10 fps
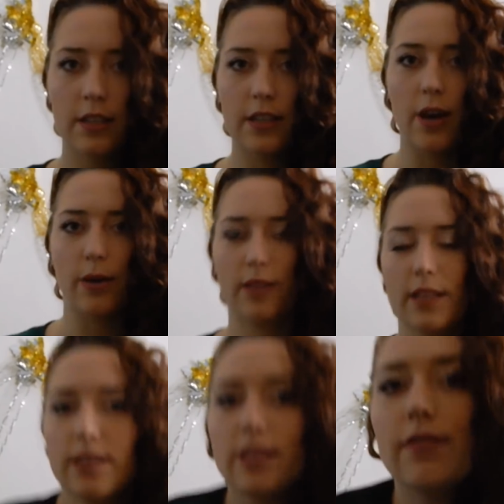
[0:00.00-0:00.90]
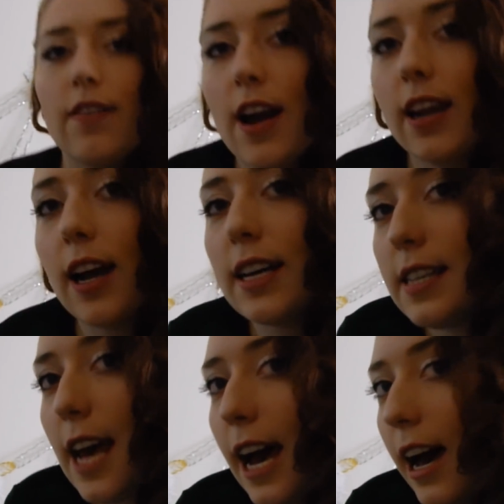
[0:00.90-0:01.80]
So this is the
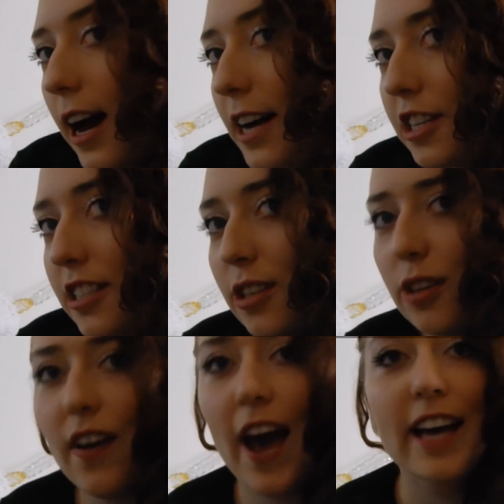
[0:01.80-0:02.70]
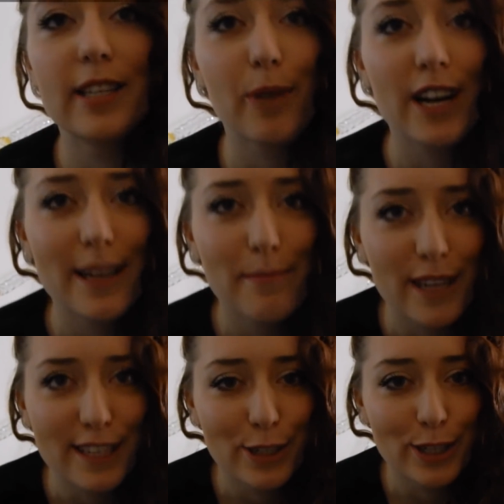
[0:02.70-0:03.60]
finalised hair. I just sort of hairsprayed it,
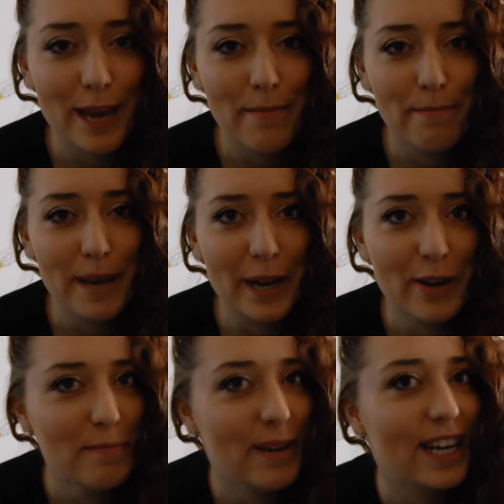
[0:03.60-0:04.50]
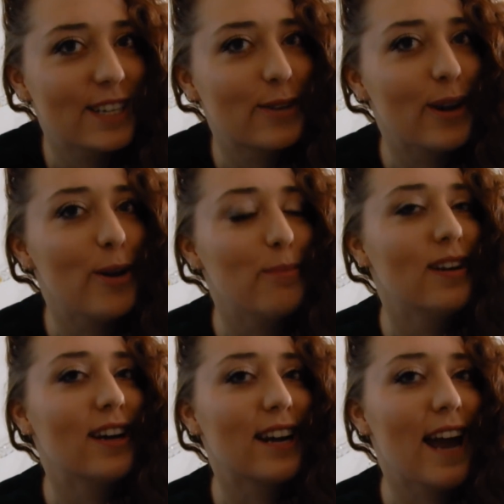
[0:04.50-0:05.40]
but it's just getting bigger and bigger, so I hope
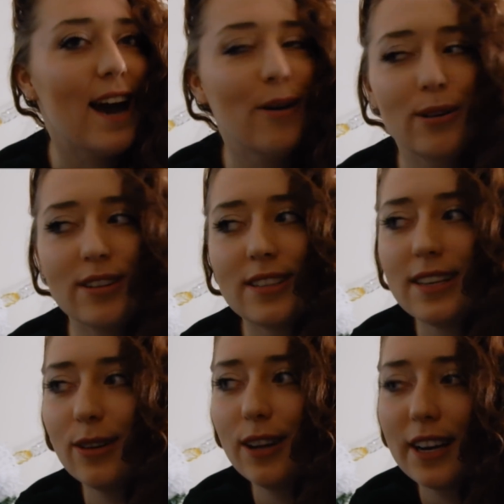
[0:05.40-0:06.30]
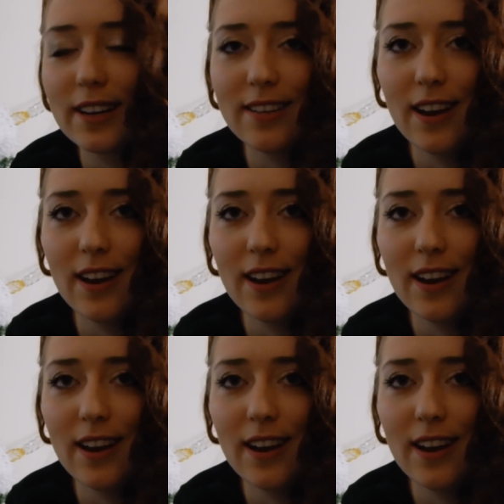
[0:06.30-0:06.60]
in like an hour it's still like